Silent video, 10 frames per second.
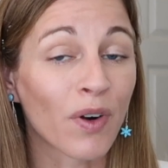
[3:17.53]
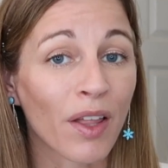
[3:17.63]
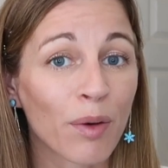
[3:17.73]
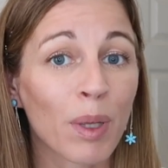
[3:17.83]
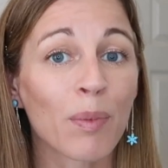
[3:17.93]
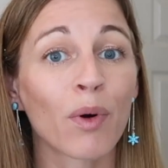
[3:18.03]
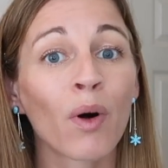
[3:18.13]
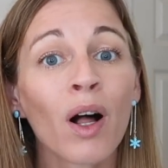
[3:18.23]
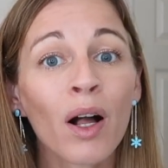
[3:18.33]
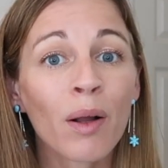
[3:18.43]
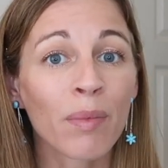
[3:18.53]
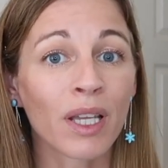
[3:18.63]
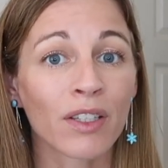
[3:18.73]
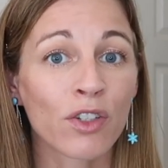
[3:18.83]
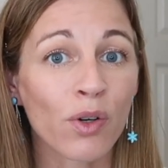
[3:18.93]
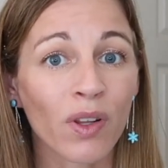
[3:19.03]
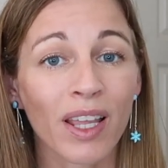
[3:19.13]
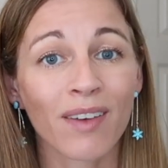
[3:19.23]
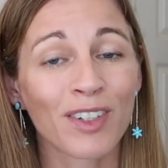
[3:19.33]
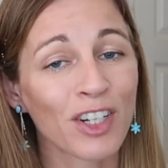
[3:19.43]
for other people, because shortly
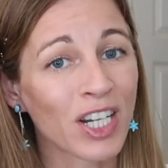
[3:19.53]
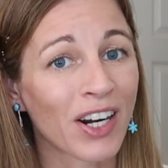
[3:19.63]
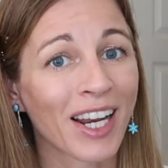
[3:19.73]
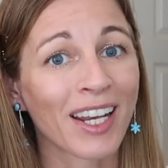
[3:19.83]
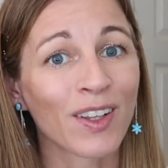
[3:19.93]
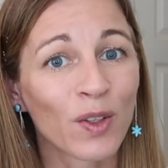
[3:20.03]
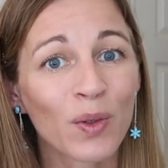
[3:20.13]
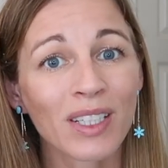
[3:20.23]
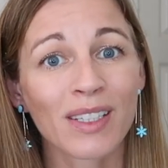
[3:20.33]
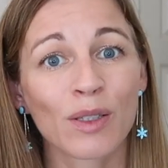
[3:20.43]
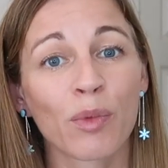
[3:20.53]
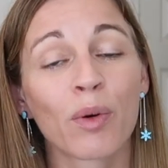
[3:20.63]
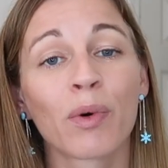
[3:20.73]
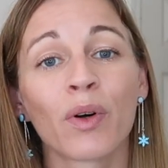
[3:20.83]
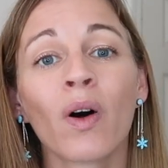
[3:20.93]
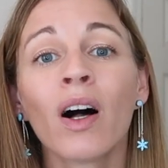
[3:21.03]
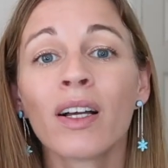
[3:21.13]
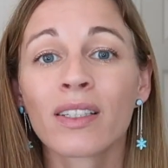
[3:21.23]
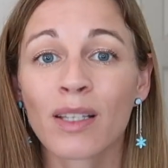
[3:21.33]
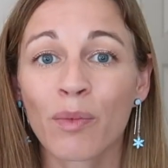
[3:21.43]
after sharing Lucas's mobile,
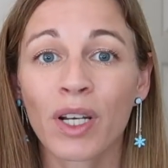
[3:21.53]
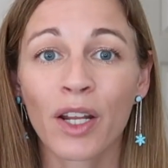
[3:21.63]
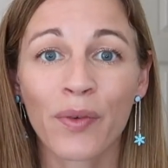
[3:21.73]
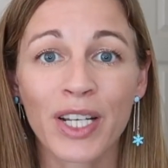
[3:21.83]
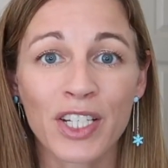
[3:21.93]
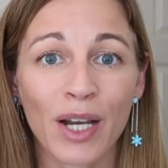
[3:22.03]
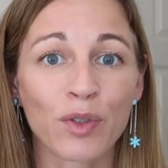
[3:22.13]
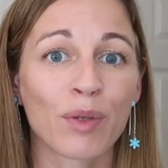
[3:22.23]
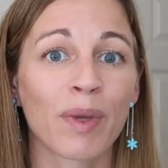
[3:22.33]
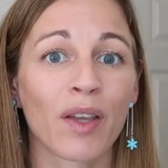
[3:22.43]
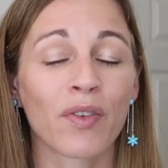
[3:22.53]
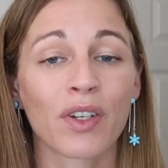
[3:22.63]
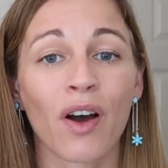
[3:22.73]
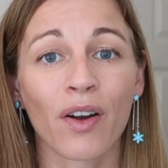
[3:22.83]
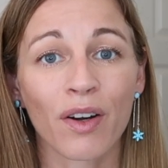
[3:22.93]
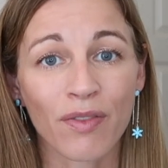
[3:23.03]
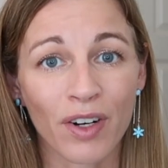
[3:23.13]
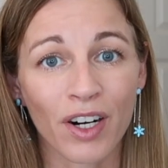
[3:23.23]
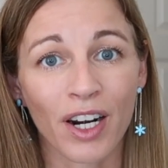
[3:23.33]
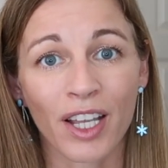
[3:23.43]
someone had reached out to me, a
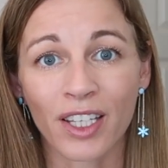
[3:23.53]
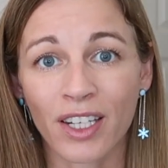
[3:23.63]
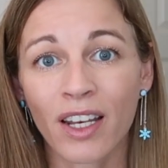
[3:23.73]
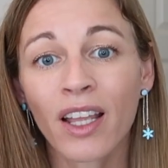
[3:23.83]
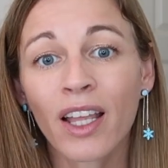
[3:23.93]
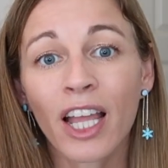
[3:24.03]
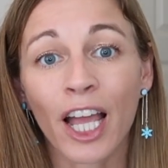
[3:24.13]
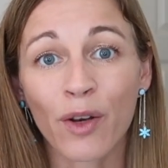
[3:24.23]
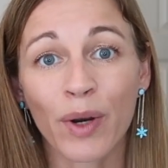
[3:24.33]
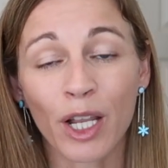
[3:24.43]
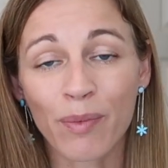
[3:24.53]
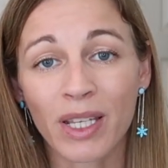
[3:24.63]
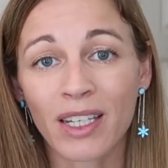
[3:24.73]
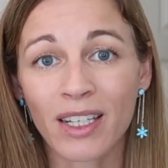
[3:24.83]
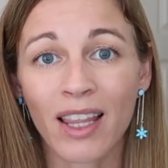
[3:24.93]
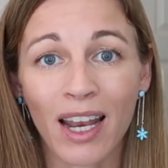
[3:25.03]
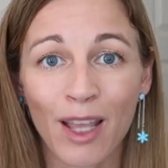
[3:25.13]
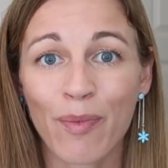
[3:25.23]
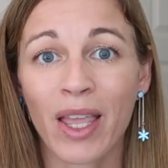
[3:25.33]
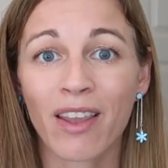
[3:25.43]
photographer, and had recommended that
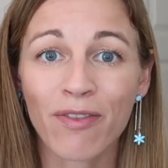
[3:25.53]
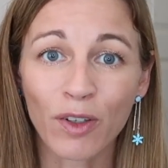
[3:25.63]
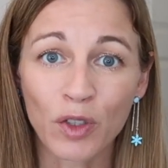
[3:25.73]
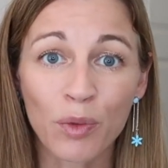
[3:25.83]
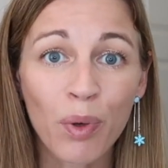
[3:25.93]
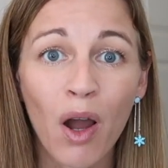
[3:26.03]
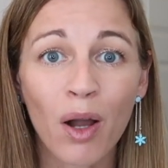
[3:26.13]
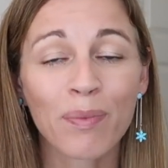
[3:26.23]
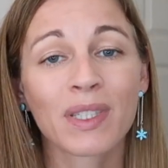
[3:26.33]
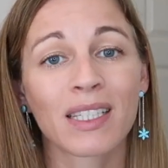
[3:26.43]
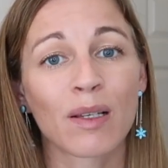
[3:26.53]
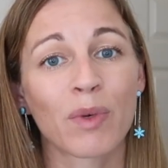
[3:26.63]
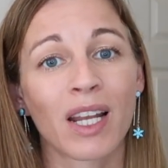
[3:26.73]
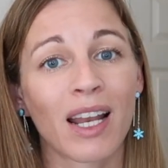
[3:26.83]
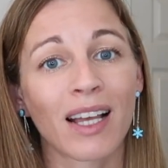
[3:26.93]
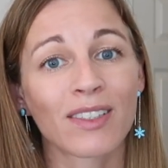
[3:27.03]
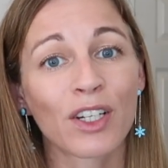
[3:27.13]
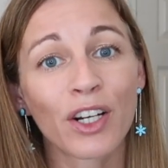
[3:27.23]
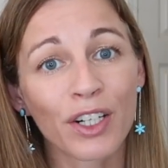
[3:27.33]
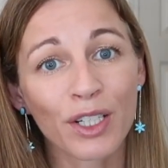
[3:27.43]
I make felted props. Someone had asked
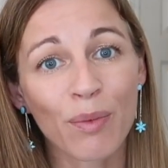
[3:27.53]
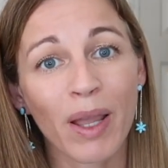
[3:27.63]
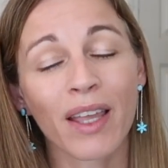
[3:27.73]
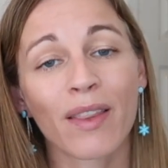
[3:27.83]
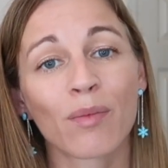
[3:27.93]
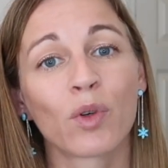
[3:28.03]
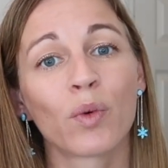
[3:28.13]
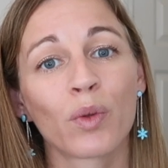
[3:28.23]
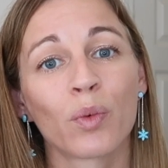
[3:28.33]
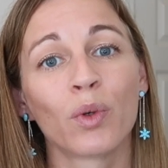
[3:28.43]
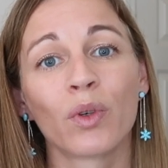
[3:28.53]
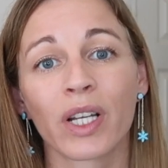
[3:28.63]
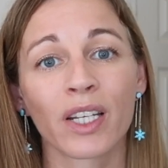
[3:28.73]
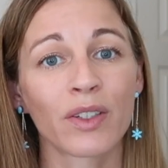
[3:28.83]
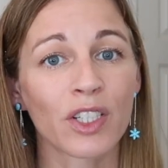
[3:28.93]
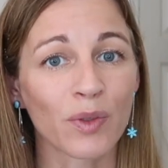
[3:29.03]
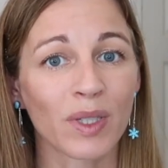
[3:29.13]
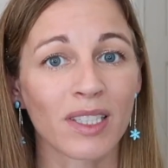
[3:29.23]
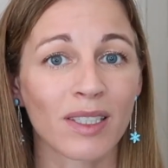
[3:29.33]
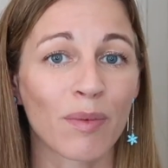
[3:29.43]
her to make them with wool, and it just
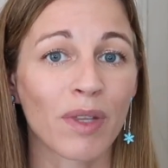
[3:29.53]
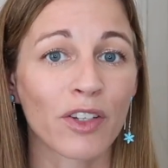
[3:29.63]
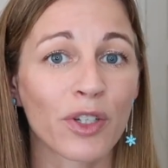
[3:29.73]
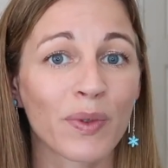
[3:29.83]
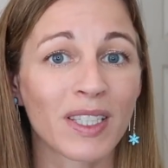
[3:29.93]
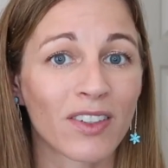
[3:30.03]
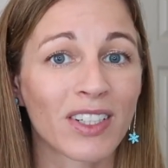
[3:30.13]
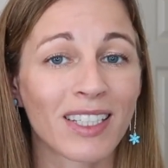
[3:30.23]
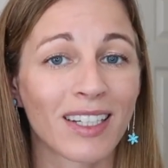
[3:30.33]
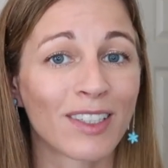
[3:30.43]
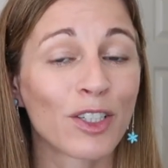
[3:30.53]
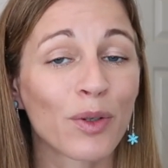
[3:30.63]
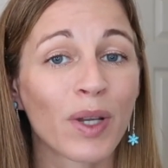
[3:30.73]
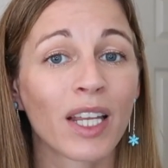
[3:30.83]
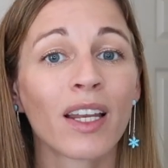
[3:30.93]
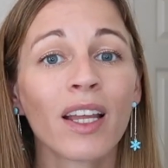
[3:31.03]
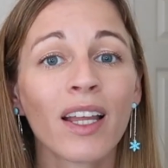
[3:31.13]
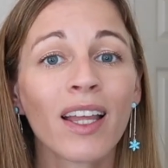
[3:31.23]
wasn't something she was interested in doing.